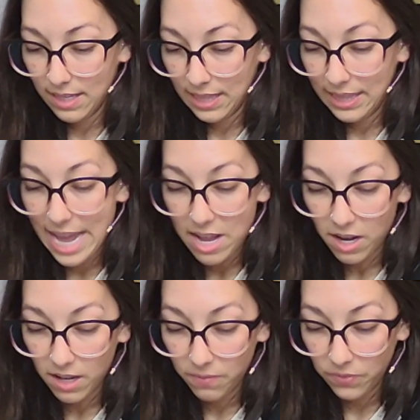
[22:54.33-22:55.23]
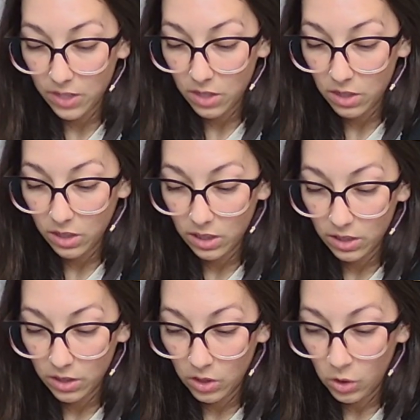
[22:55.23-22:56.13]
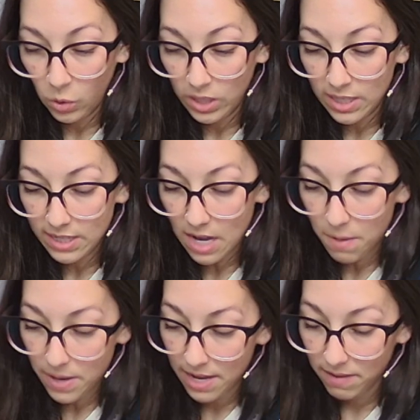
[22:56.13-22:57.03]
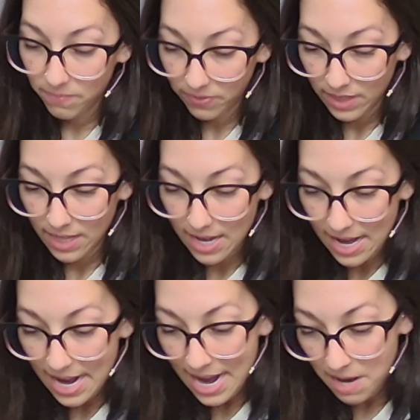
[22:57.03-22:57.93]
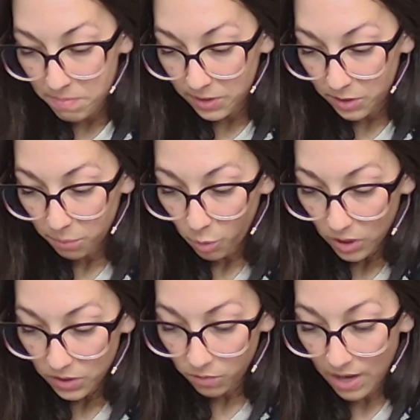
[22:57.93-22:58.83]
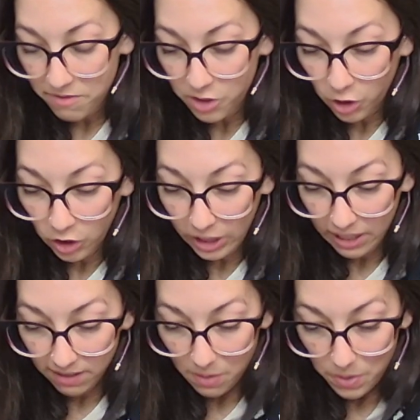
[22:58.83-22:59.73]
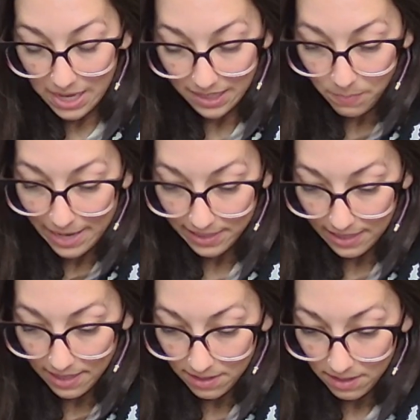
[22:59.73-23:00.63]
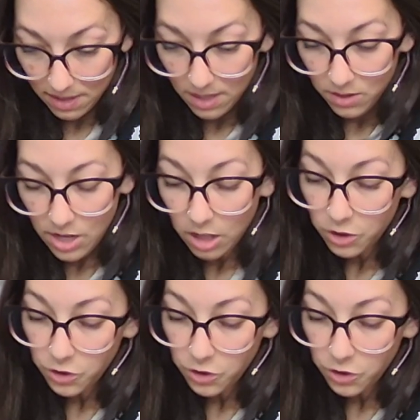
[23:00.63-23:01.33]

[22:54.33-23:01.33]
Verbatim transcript: Later, Lord Godalming and Mr. Morris arrived earlier than we expected. Dr.